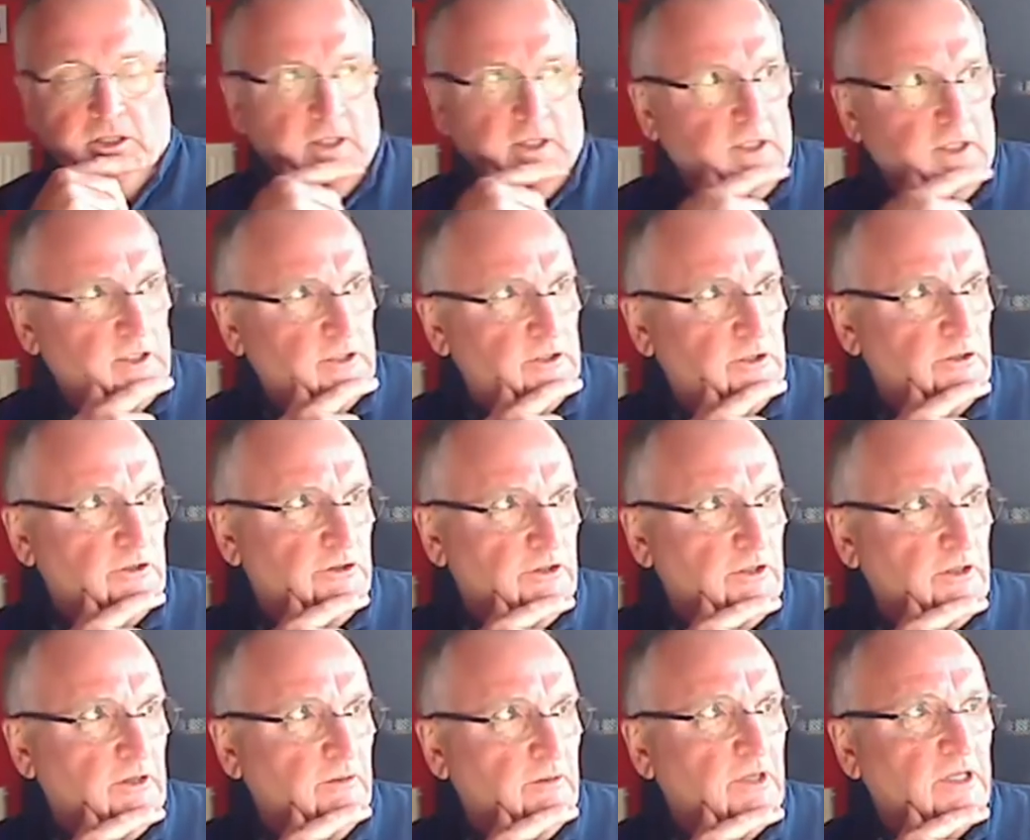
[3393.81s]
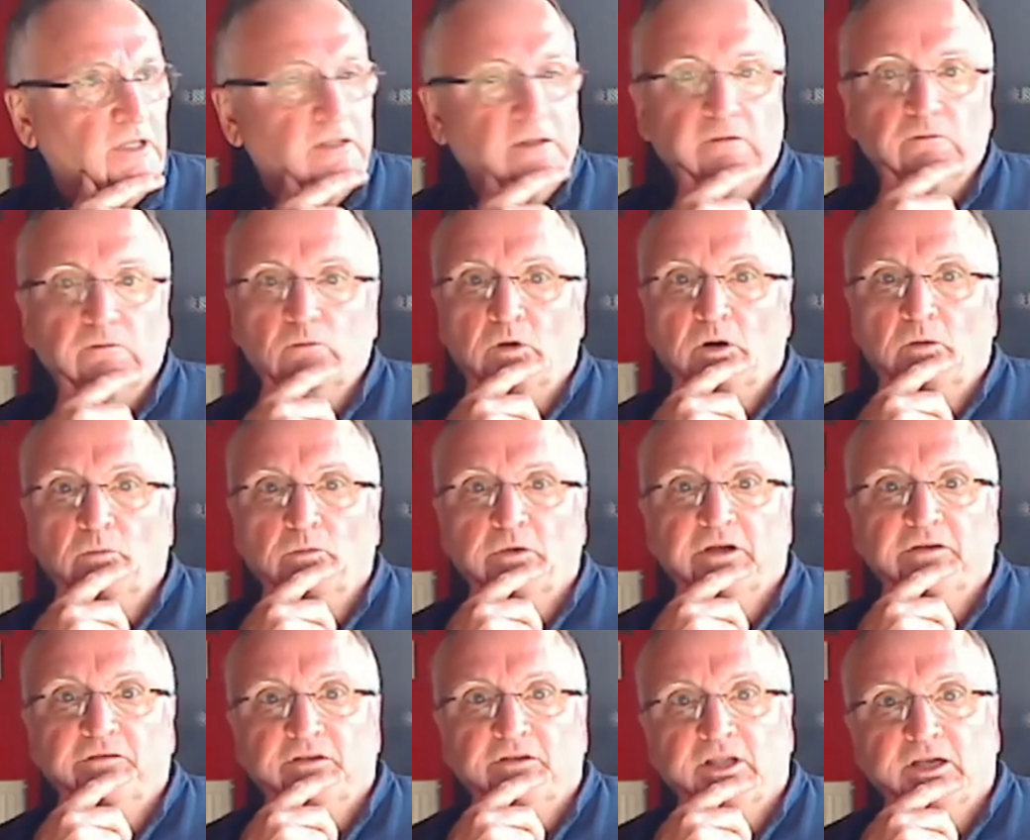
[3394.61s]
is assuming that what
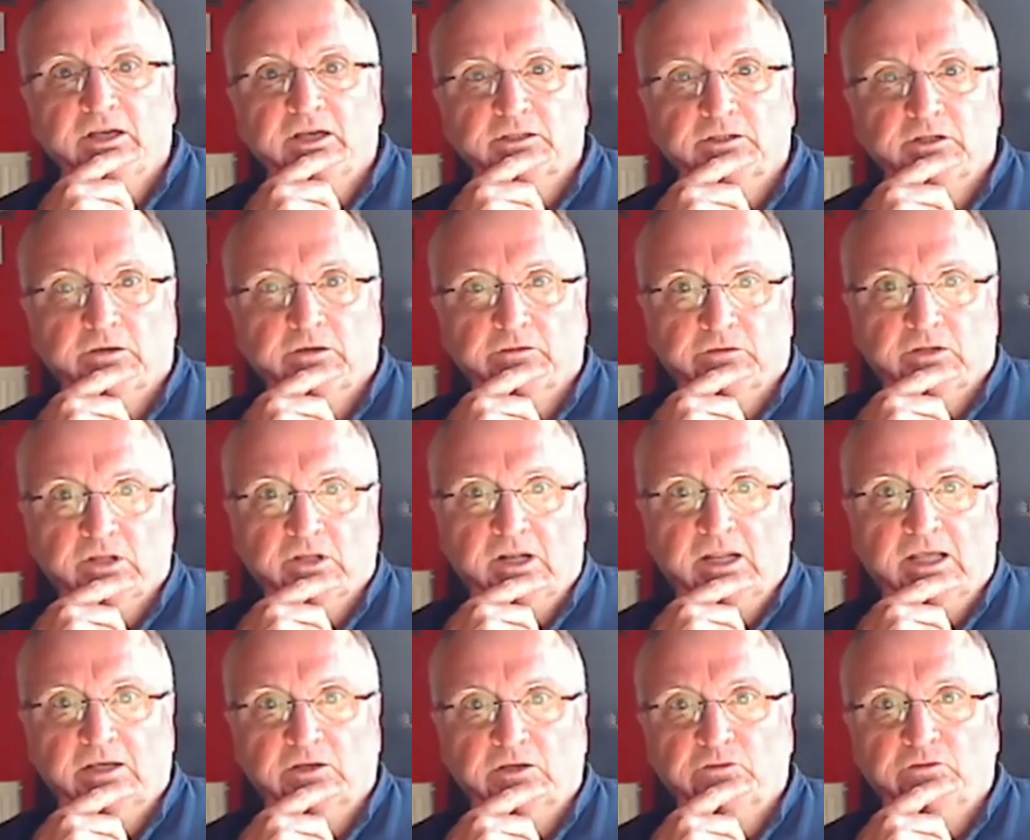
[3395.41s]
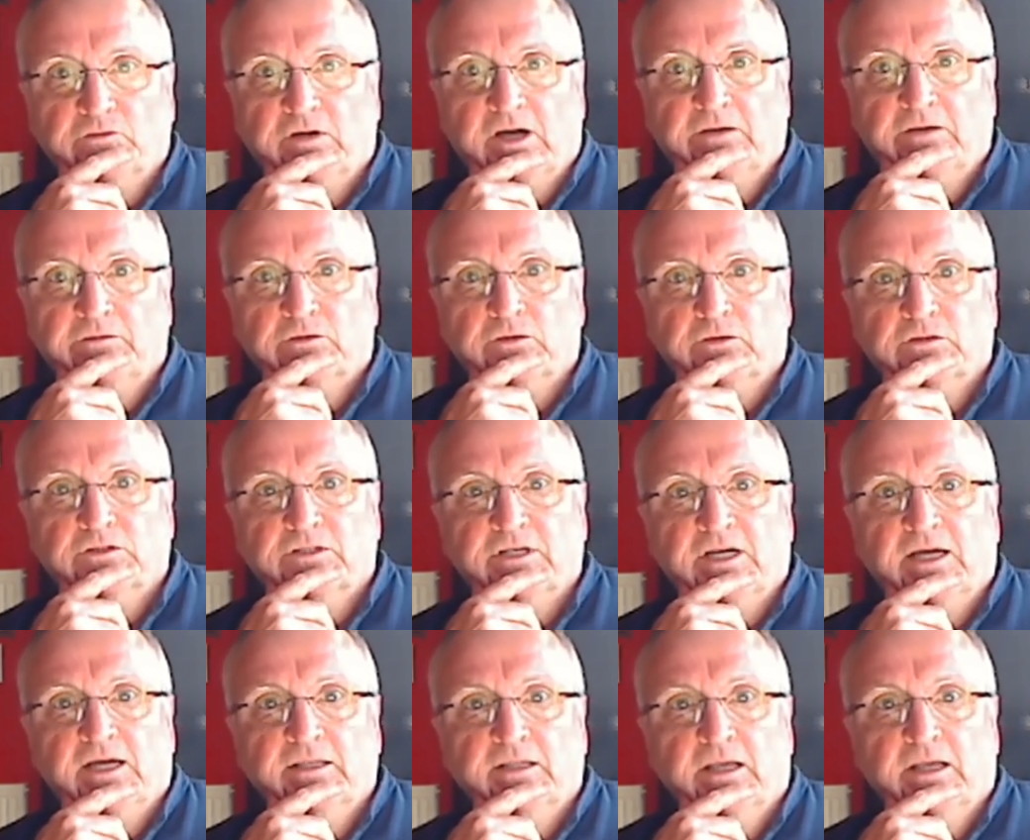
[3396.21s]
we've learned over the last 5 or
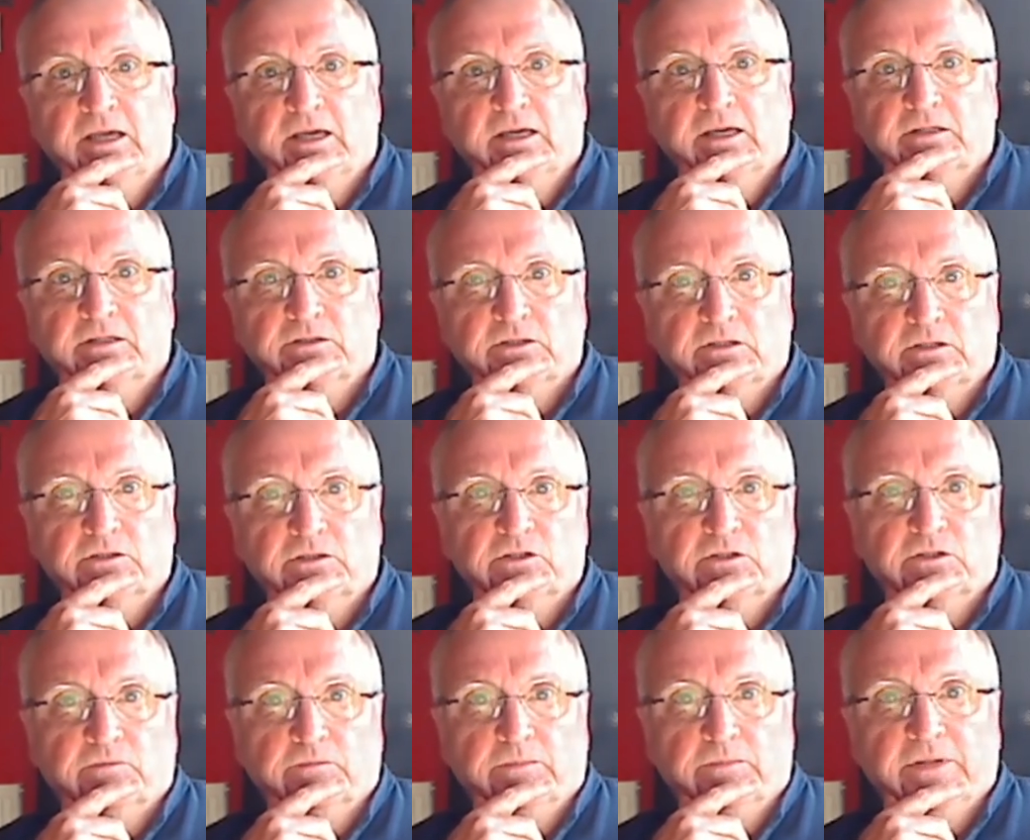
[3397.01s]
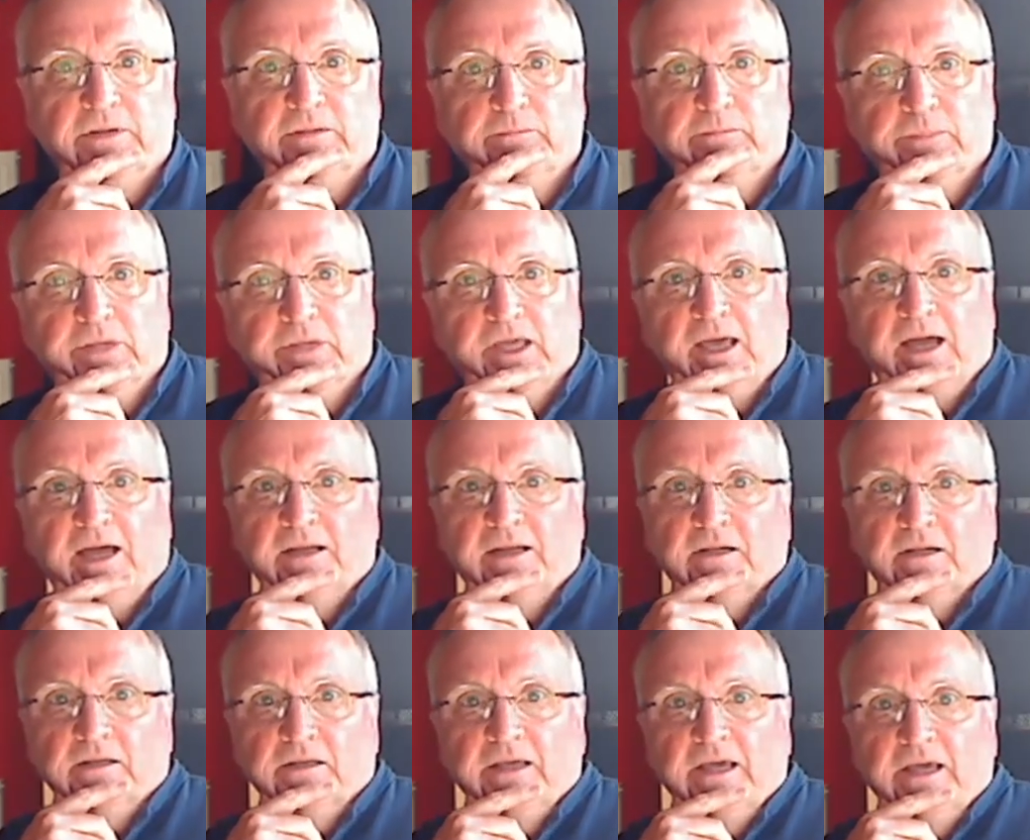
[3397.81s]
10 years is
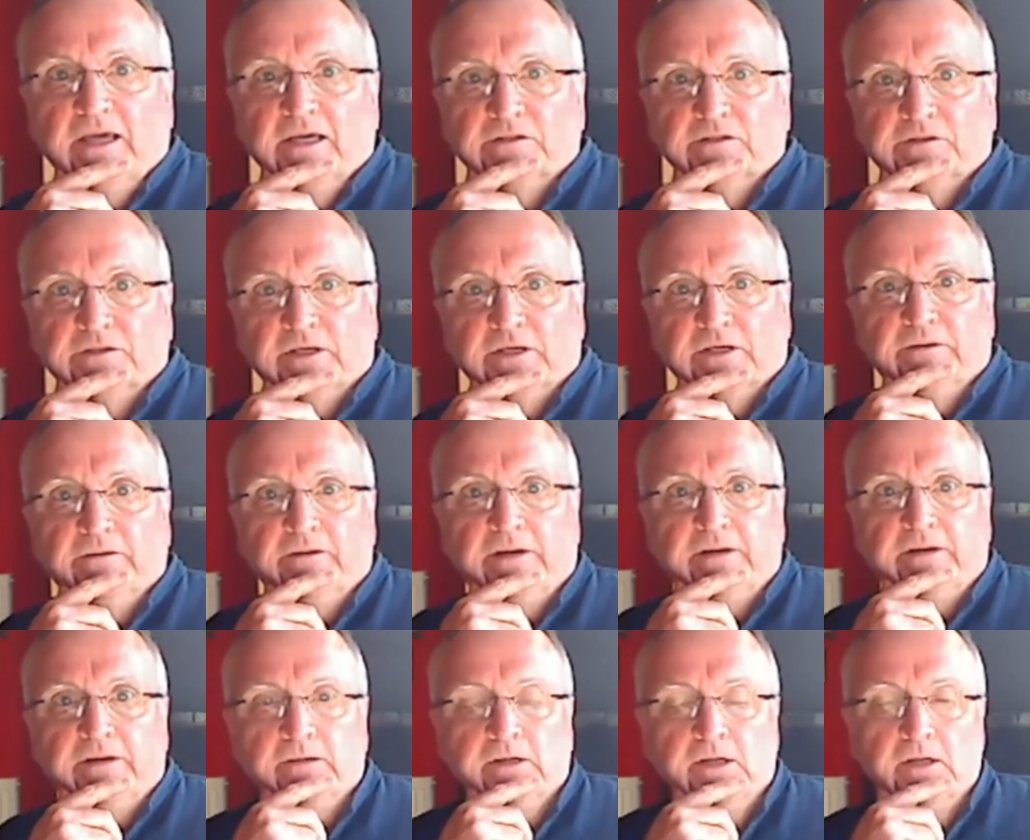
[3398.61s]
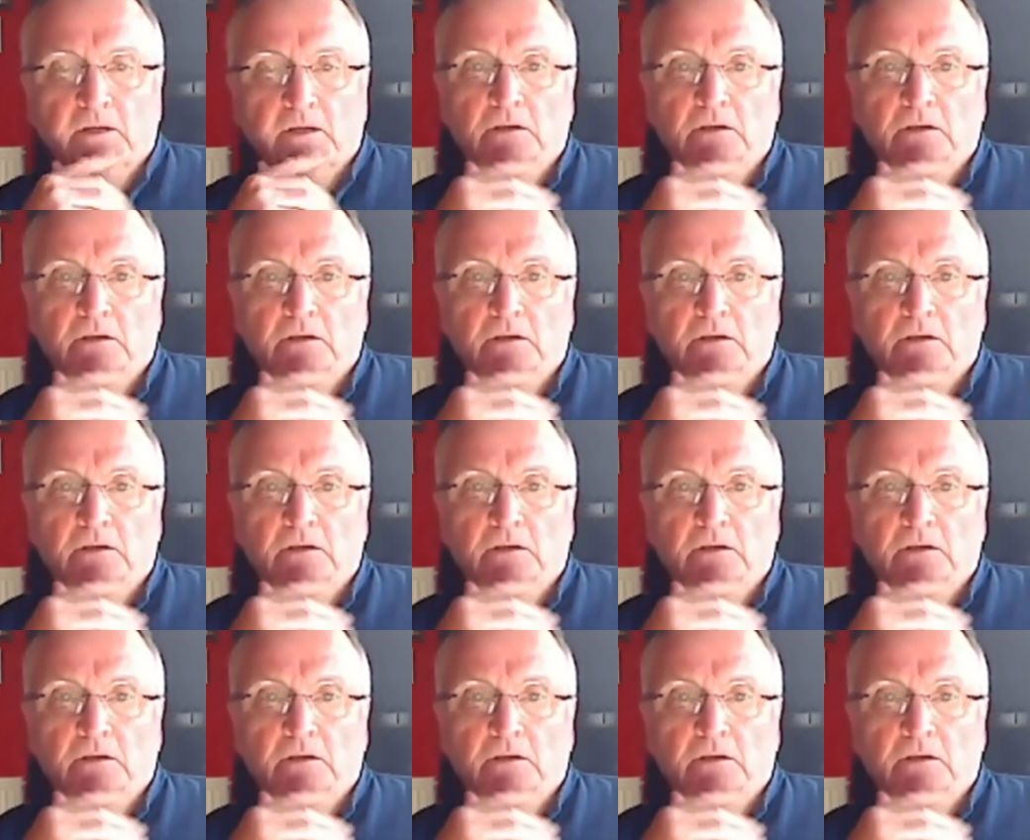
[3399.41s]
began at year zero.